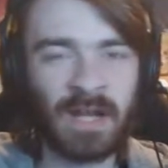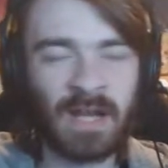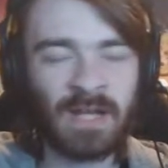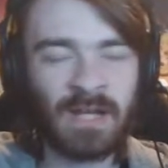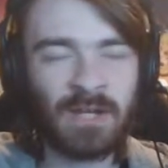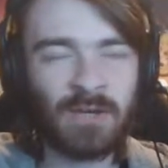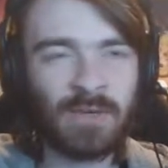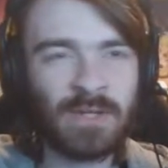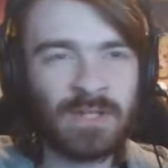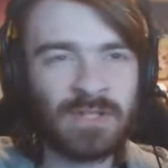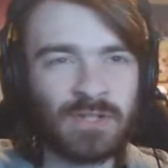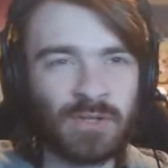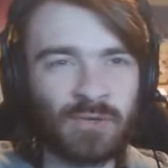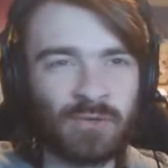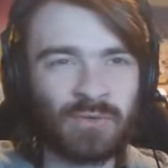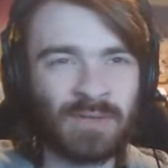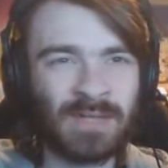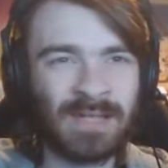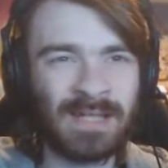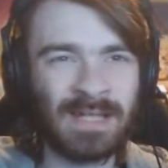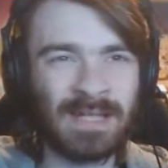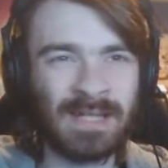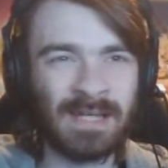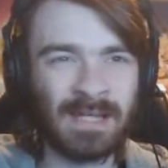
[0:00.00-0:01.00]
I know I don't
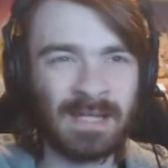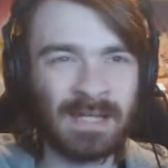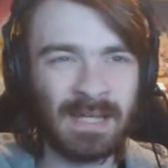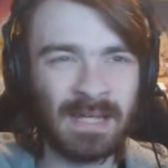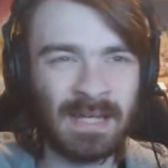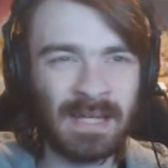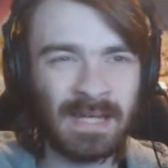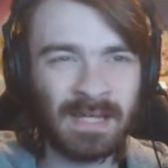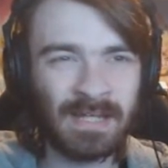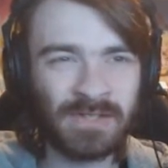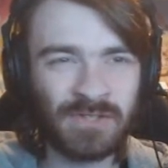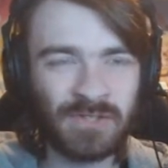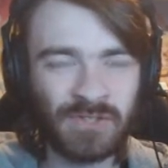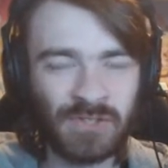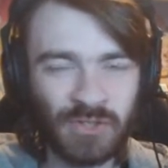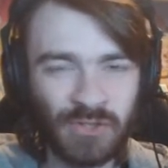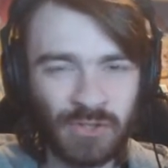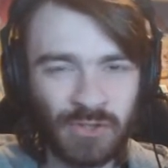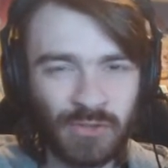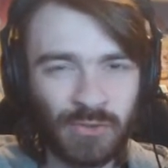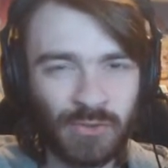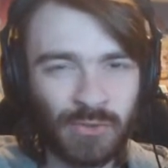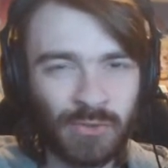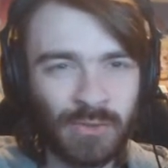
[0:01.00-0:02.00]
really need
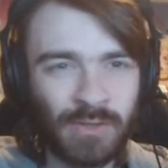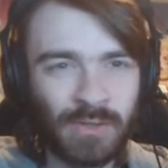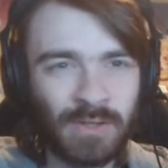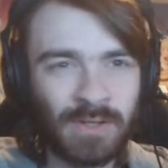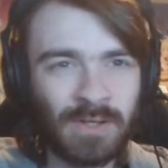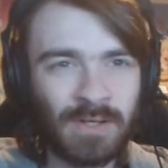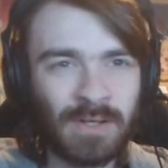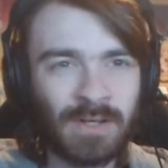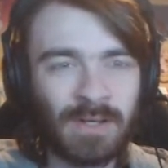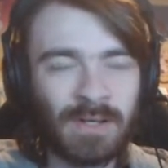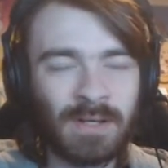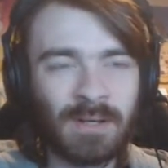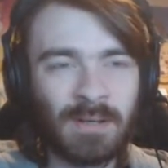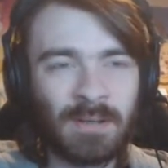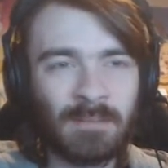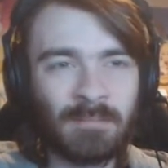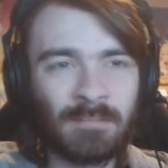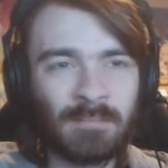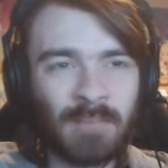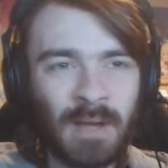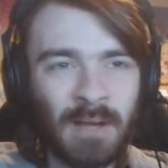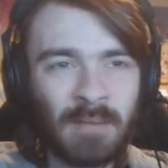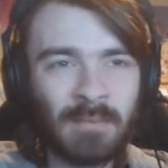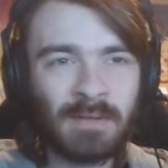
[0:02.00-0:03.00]
to,
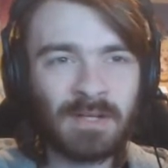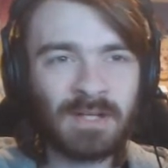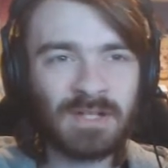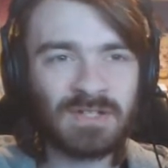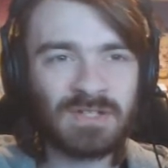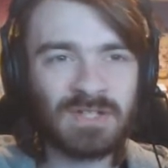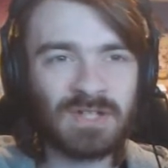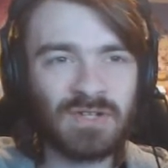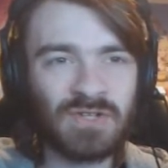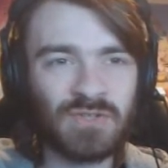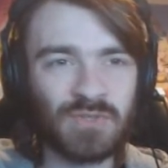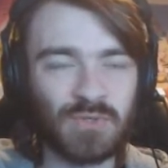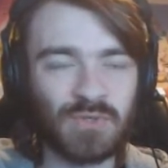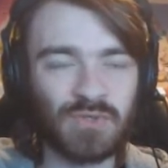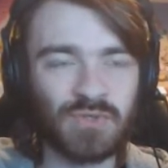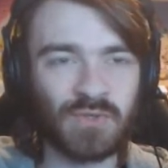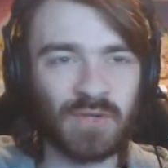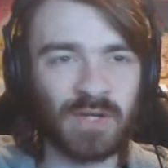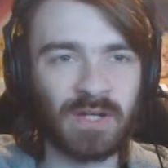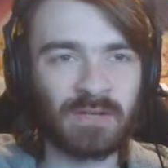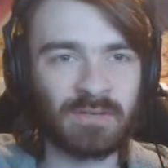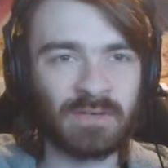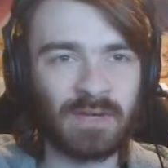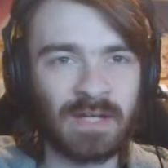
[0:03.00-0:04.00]
but I'm going to continue Switch
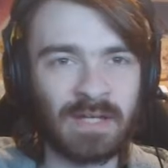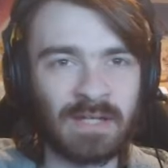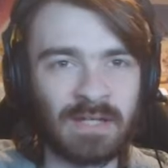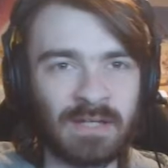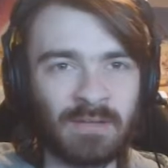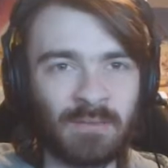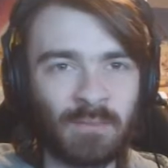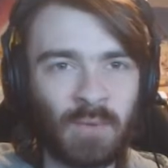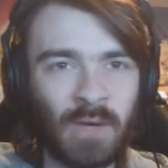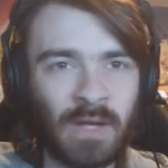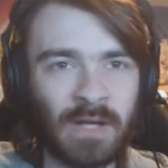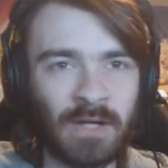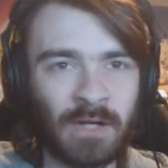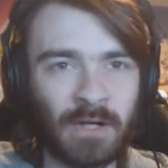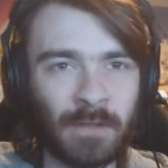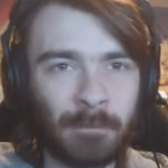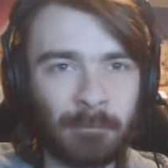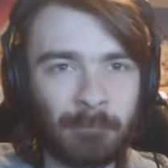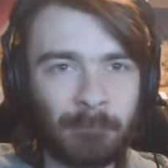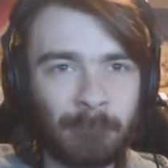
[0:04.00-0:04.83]
training right here. Why not?